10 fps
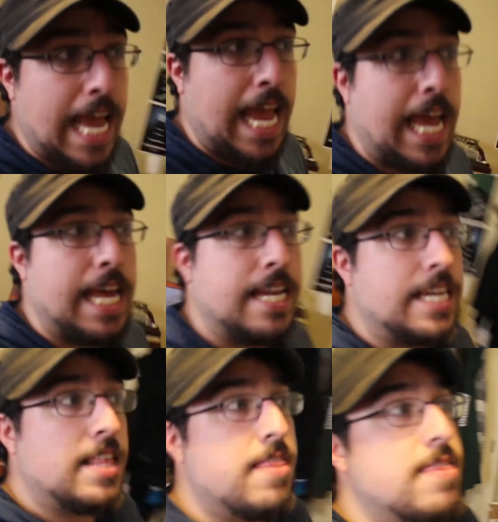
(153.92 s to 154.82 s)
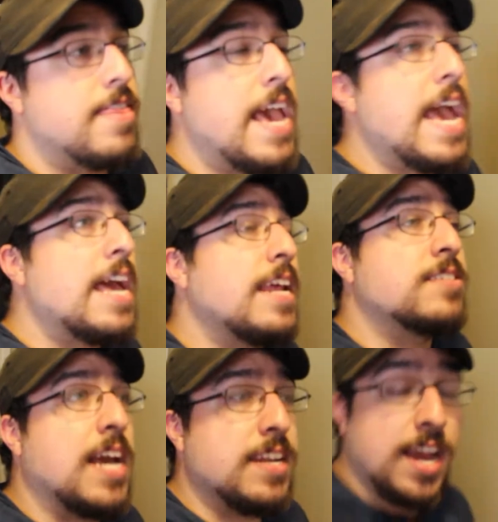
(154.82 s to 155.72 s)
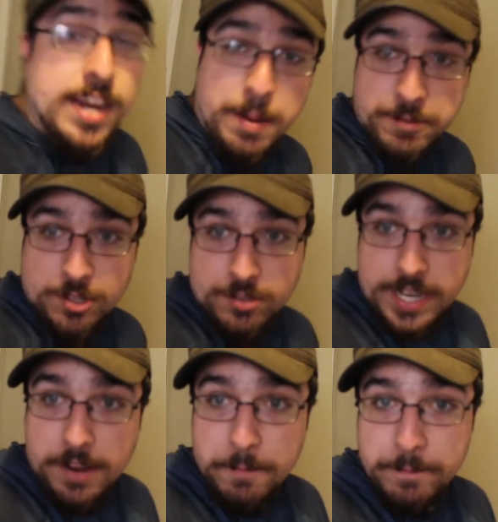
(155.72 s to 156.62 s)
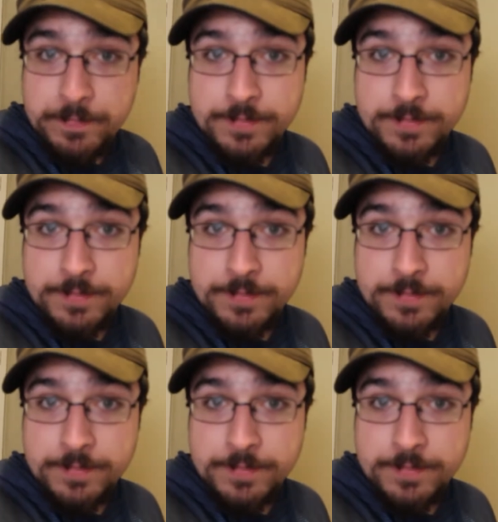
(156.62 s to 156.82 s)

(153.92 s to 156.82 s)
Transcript: And that has got 9 episodes out.